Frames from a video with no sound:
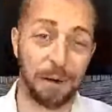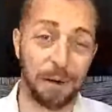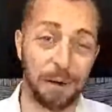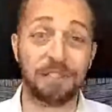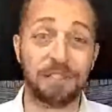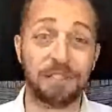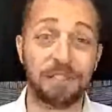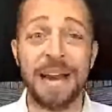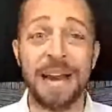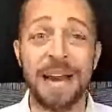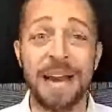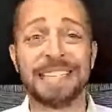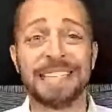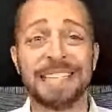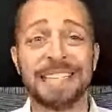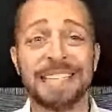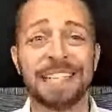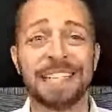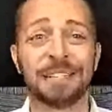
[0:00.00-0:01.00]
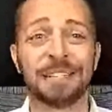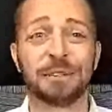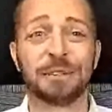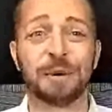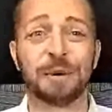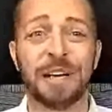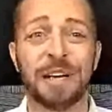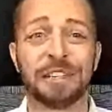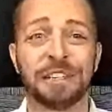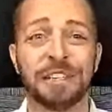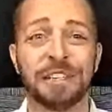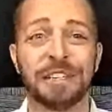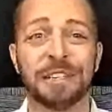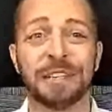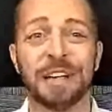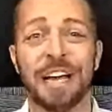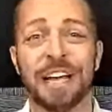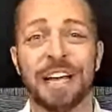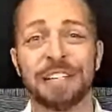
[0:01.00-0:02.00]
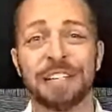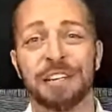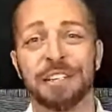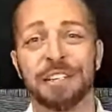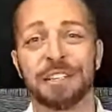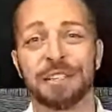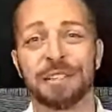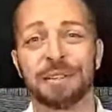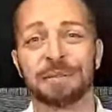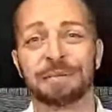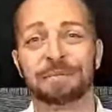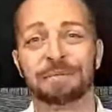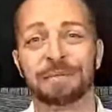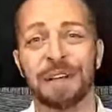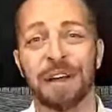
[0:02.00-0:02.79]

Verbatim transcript: And we've been asking this question, not just